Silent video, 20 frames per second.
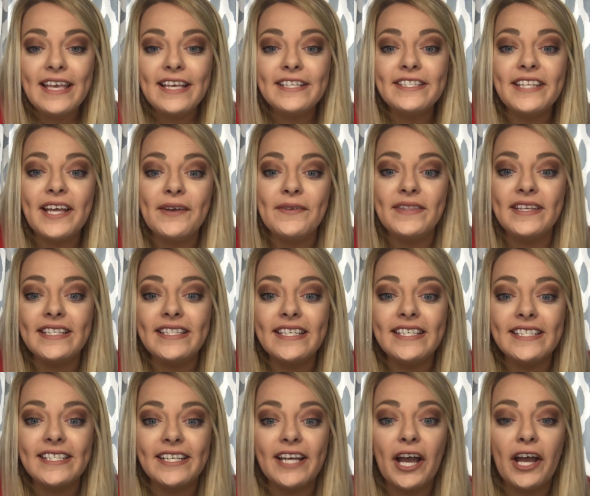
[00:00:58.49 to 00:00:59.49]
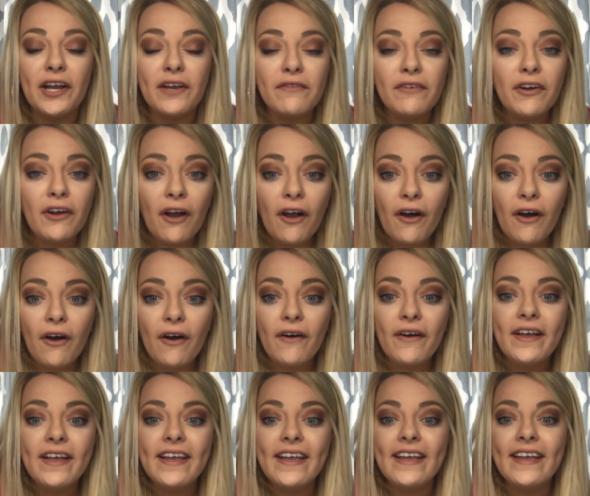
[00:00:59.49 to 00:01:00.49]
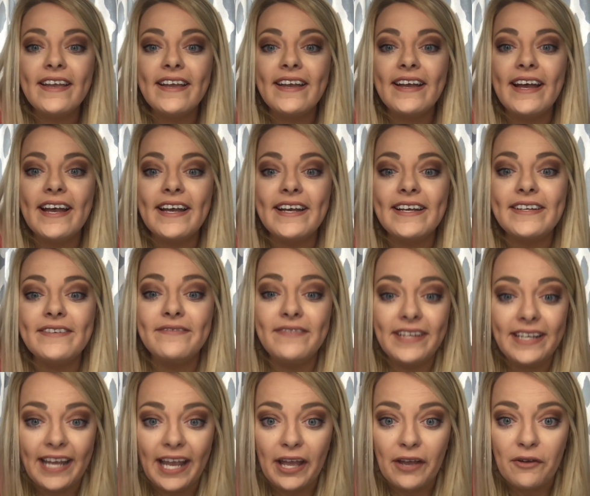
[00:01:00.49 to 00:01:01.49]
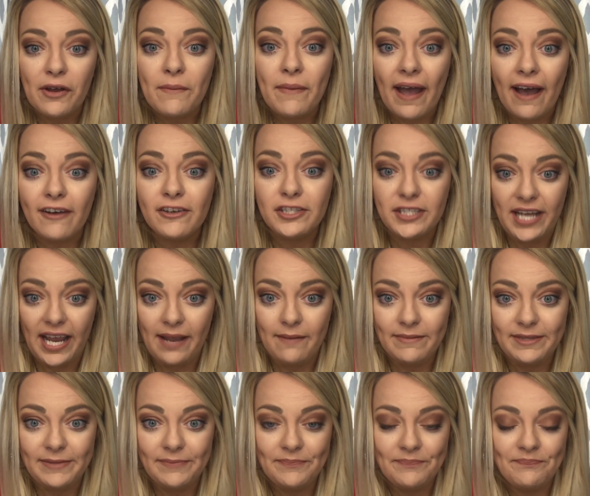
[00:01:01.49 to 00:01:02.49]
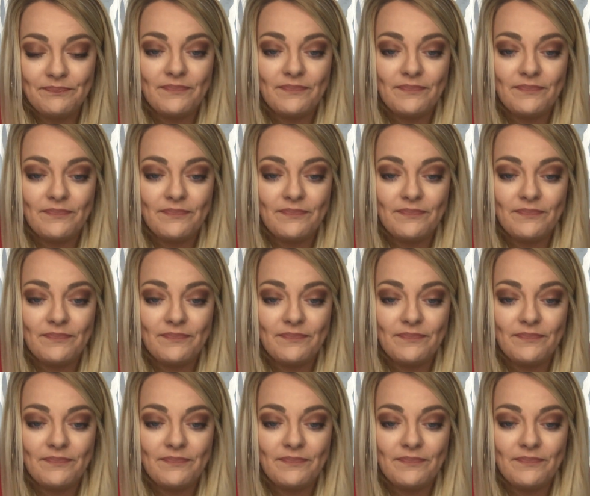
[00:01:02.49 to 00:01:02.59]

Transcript: So this is an overall video about shapes.